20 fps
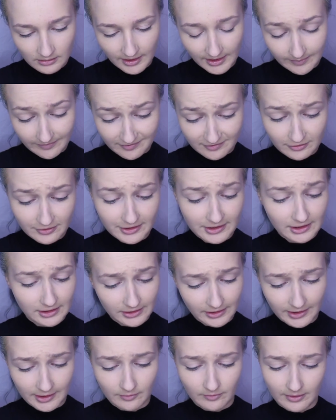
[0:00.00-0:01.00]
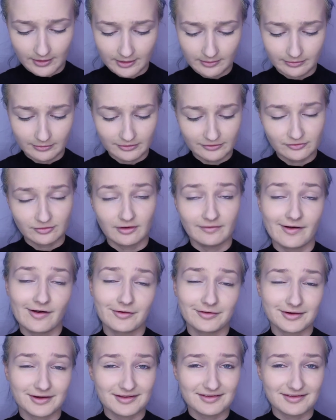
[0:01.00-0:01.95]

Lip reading: Amazonian Clay Waterproof 12-Hour